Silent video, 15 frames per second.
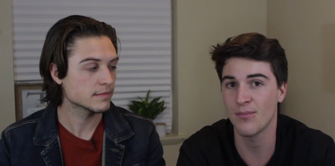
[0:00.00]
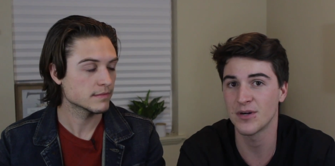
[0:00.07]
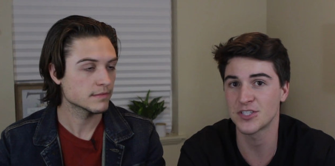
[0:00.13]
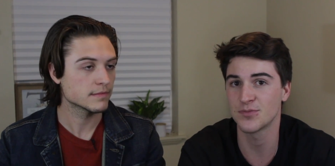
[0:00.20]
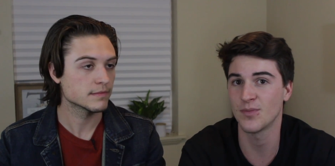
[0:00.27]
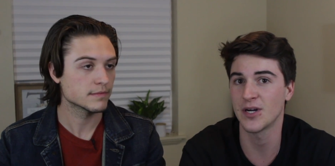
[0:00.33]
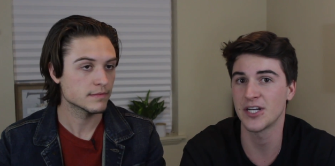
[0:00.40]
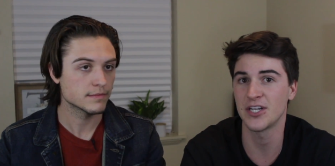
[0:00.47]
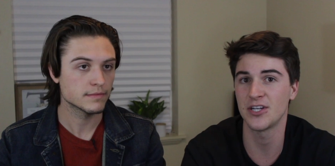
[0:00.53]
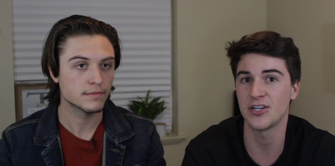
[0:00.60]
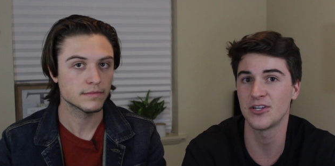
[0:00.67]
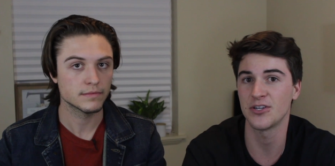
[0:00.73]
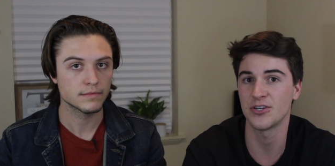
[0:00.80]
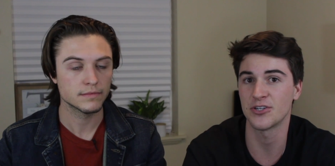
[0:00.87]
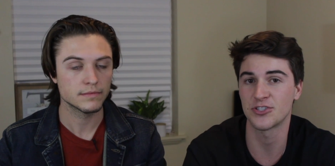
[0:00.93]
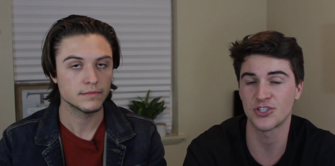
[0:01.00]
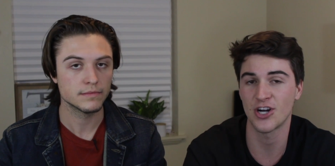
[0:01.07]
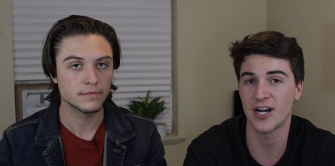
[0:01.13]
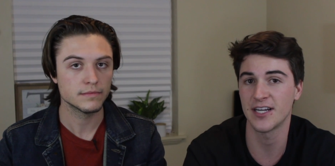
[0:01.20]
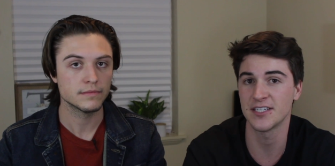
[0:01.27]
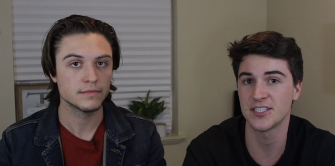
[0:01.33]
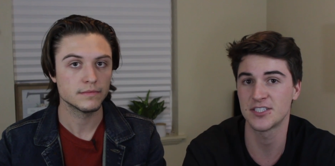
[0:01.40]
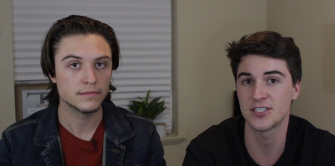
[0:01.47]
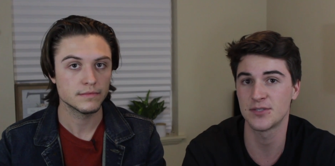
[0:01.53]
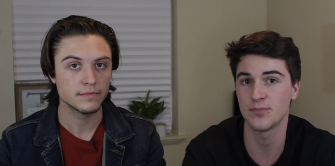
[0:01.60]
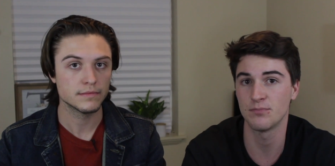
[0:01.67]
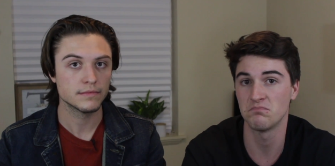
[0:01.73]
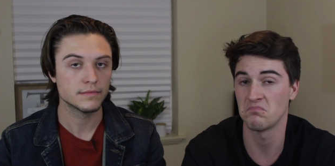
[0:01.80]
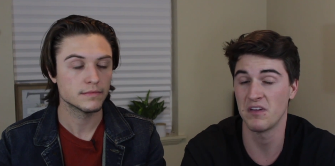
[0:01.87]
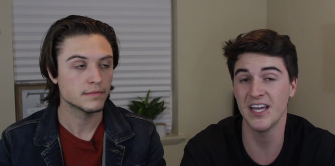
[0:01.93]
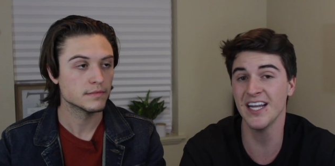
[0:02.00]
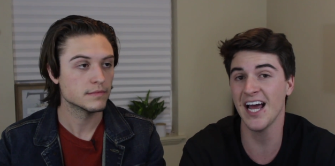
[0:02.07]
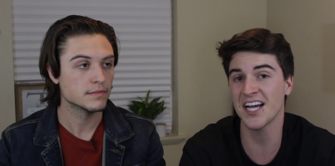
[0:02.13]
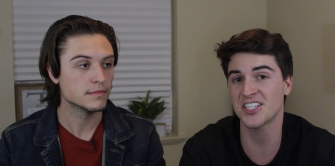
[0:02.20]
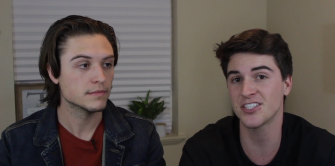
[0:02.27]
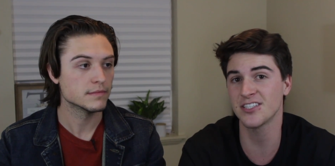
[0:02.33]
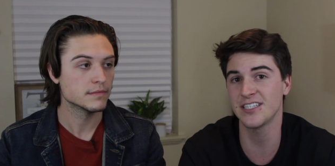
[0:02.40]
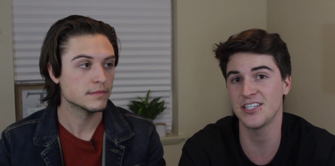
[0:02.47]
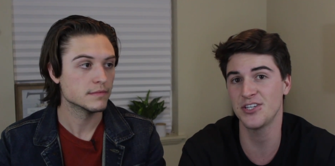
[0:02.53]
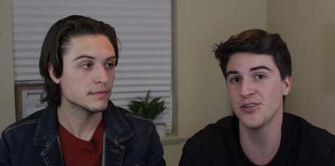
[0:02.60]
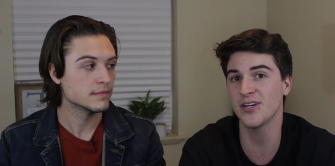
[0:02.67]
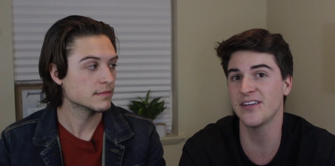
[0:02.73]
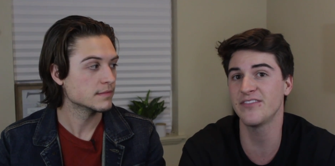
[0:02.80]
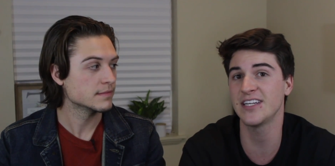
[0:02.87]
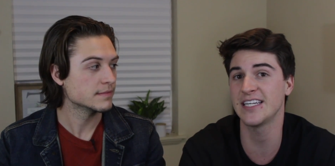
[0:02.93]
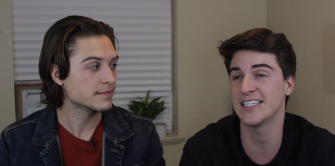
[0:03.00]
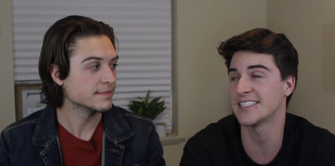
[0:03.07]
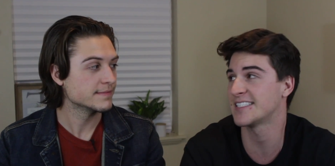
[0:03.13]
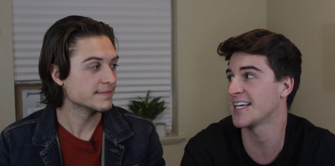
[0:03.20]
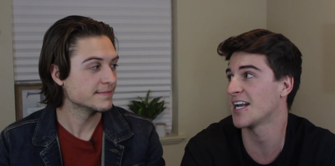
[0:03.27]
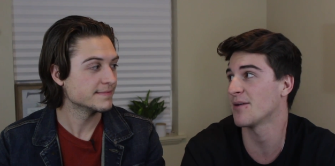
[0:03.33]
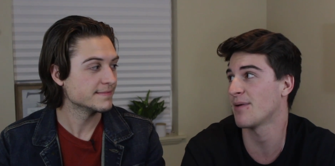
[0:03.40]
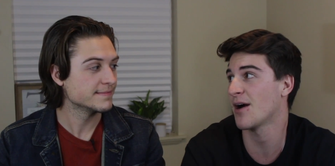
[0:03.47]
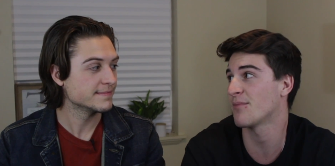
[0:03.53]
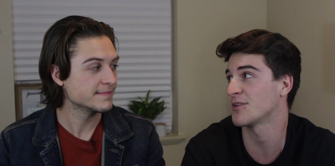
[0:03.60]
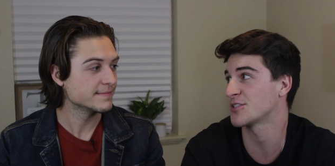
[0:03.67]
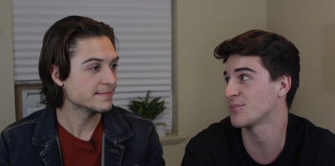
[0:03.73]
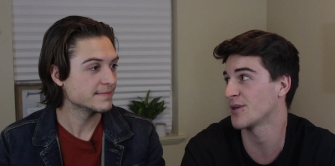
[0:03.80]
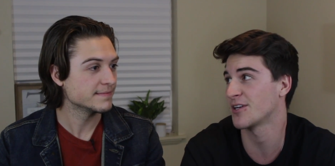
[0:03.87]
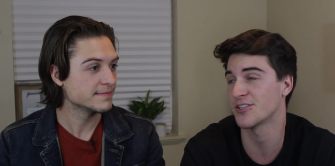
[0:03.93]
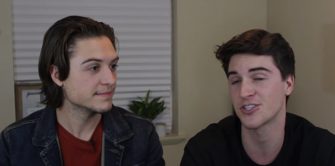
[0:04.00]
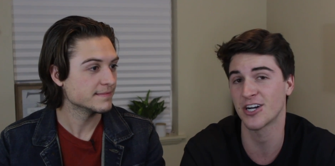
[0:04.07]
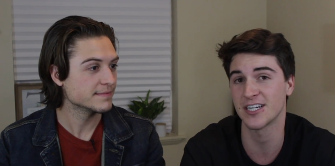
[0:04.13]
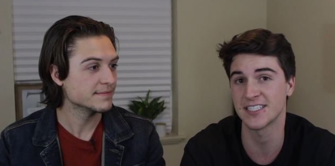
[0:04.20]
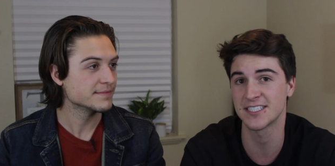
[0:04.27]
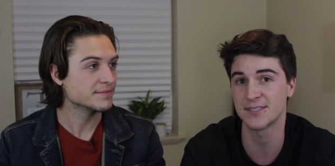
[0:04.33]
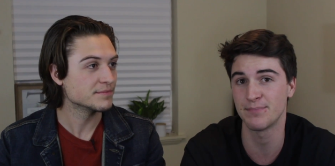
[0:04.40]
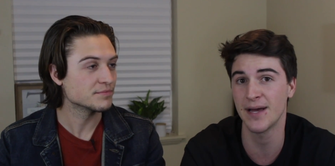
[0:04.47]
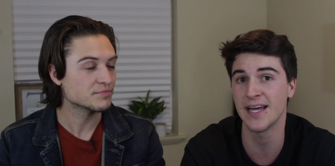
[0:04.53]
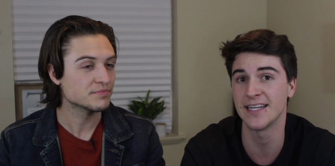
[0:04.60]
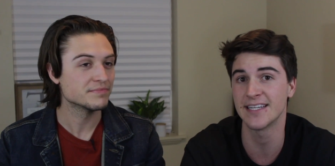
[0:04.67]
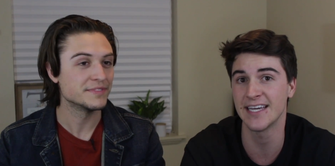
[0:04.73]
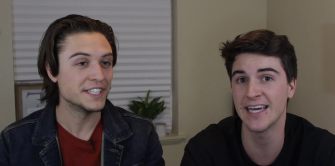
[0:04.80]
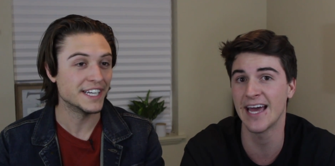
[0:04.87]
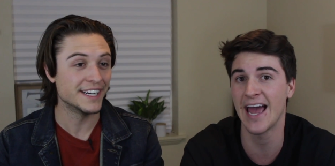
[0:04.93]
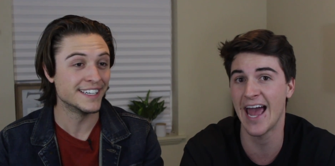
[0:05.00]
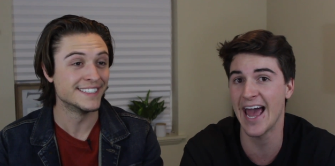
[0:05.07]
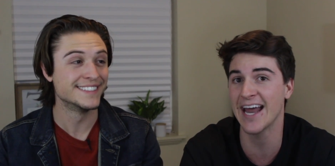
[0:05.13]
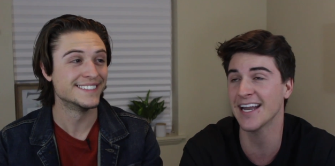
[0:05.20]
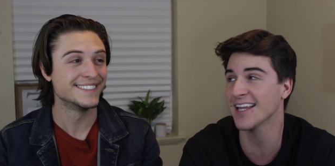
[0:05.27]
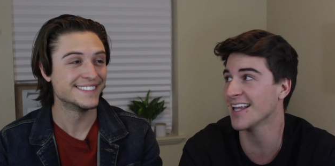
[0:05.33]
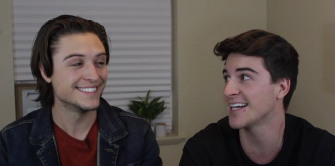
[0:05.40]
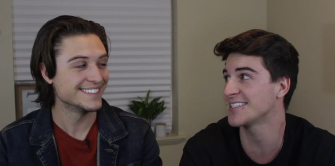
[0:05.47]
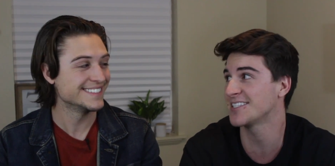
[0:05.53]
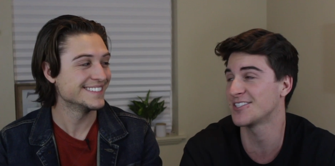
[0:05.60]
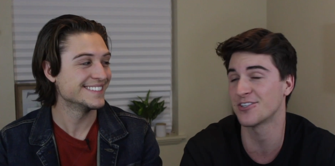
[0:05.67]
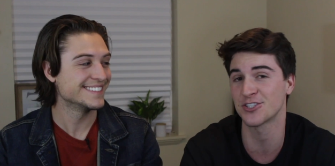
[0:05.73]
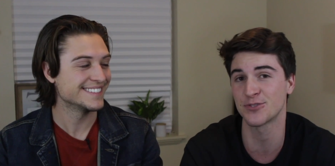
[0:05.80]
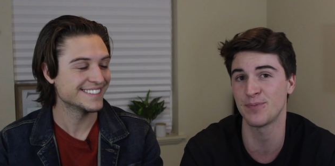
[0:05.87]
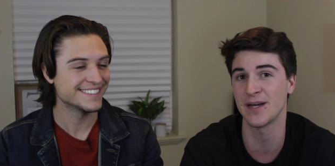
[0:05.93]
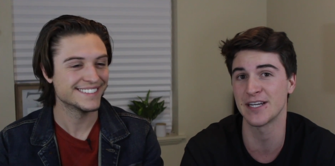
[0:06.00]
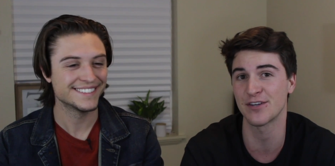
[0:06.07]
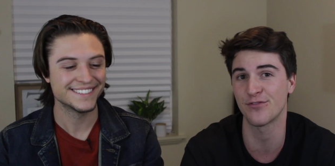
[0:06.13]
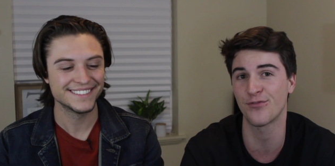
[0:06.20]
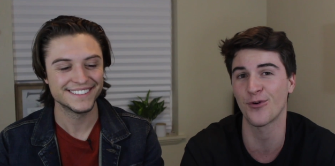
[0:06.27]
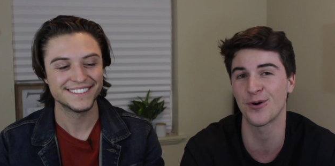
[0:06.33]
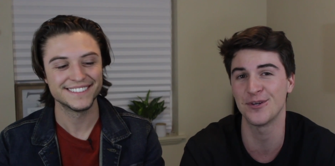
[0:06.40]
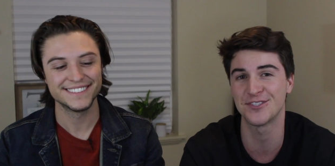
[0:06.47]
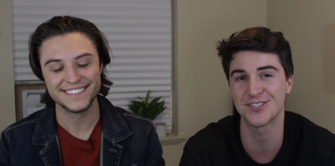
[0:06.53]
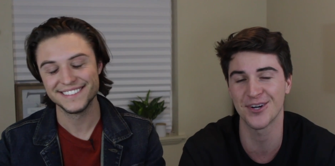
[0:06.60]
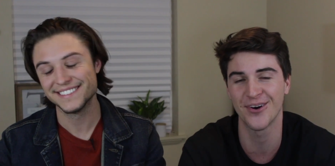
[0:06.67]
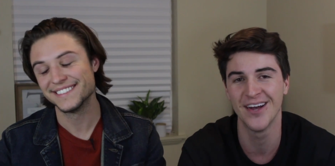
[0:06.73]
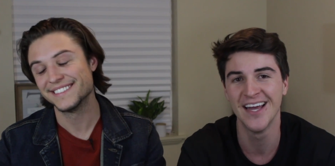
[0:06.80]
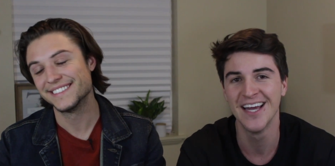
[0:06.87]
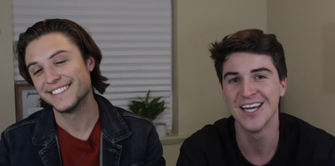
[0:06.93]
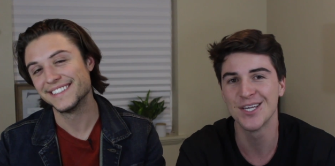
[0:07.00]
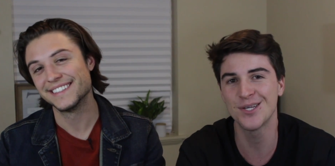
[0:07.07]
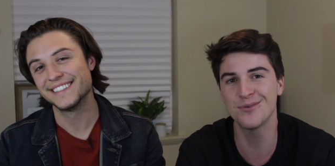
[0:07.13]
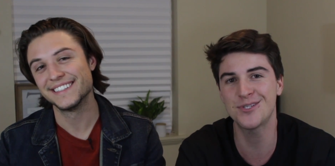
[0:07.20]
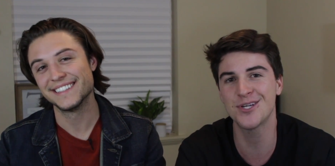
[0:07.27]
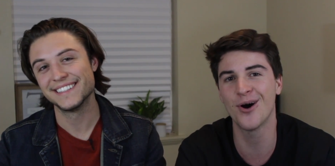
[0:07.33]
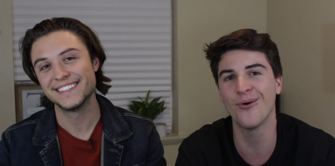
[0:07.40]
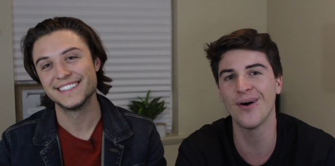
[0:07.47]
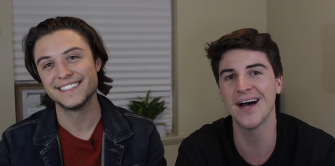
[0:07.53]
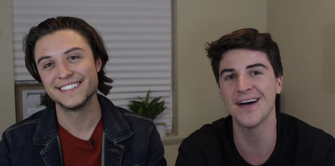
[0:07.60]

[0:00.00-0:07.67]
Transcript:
Speaker 1: much money you're trying to spend. It actually, you don't even need to set up how much money you're trying to spend. It analyzes your spending for you, so you don't